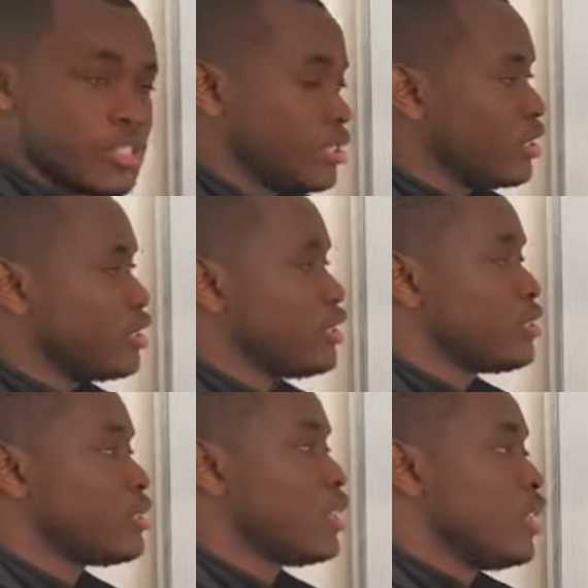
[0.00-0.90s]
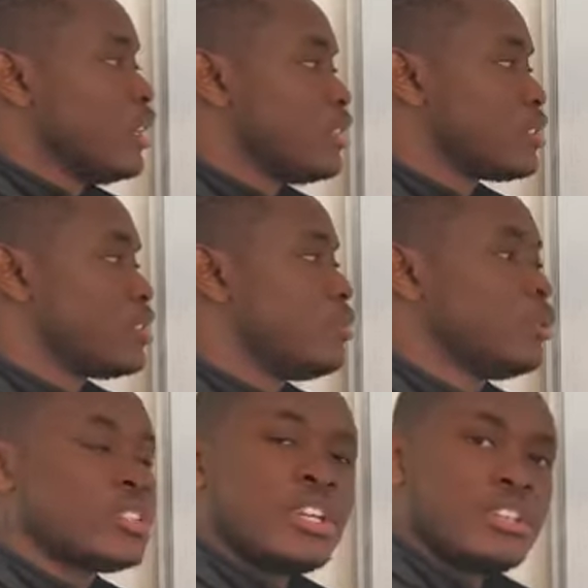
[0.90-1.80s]
Since it's
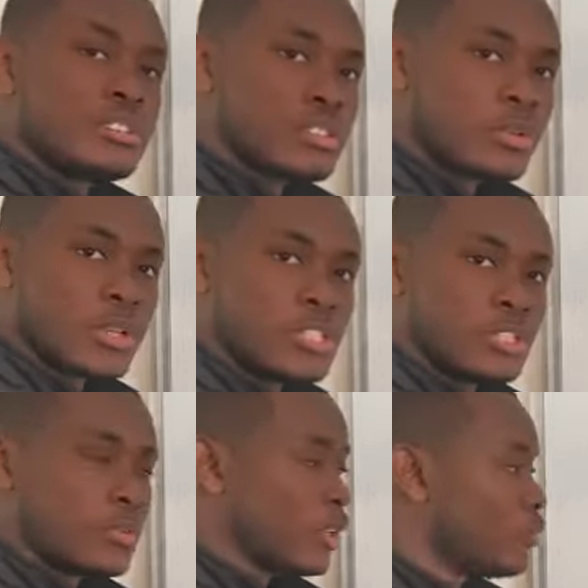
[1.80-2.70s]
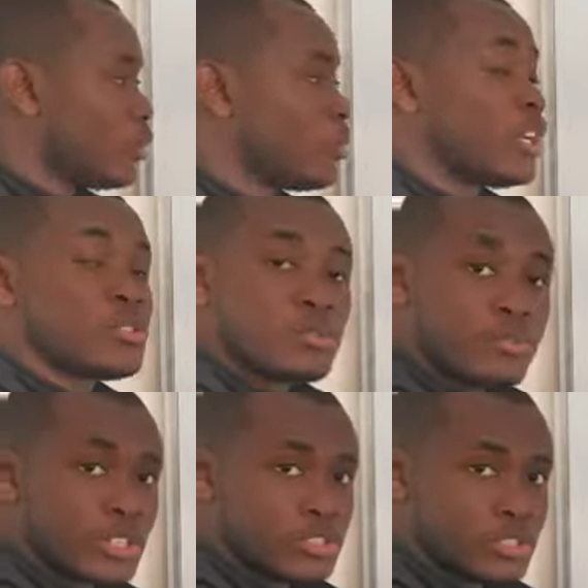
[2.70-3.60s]
simultaneous equation, we have to apply two
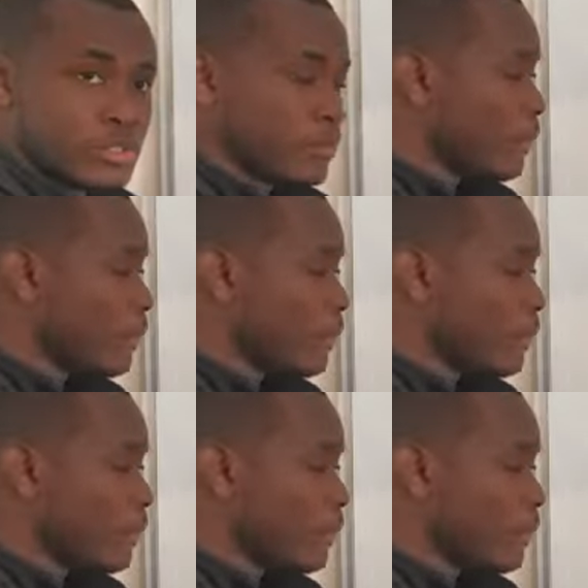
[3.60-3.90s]
functions.